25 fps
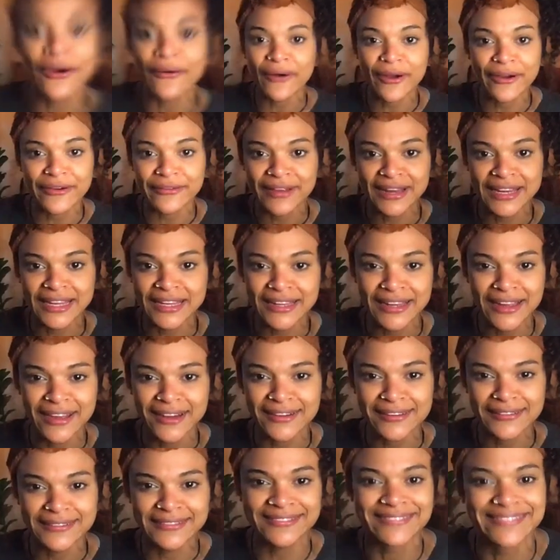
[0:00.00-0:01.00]
already
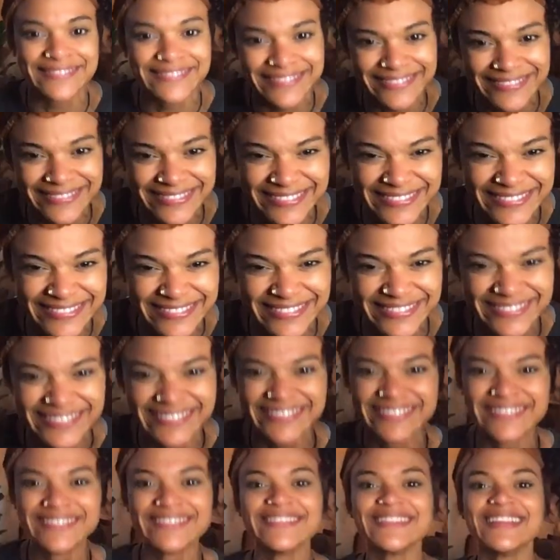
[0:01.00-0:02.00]
know,
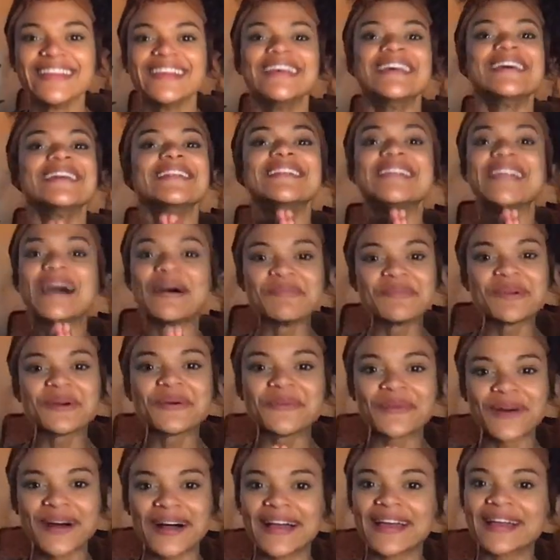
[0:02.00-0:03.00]
number
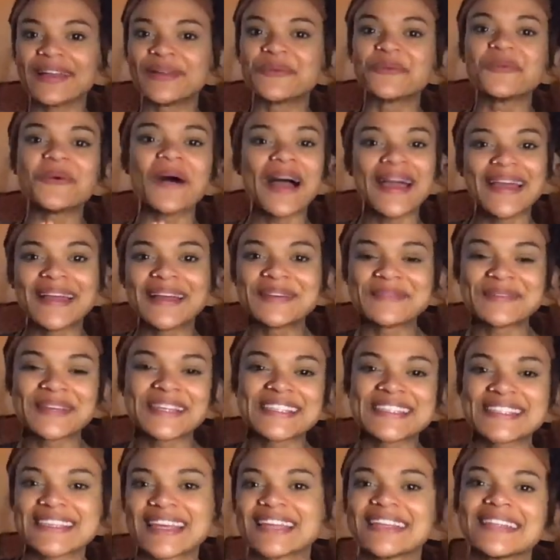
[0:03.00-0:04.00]
1, why I'm
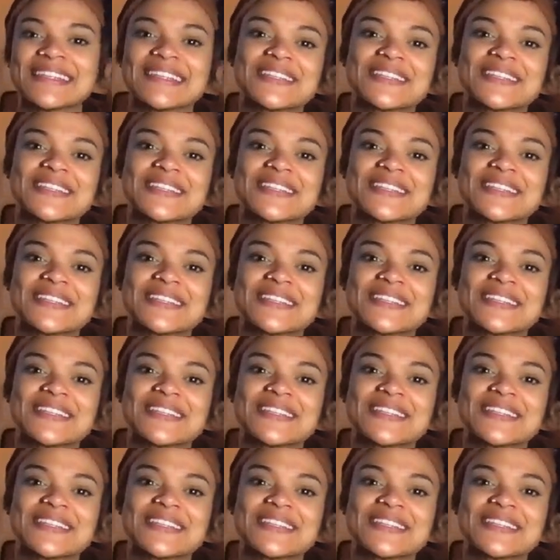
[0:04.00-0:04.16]
excited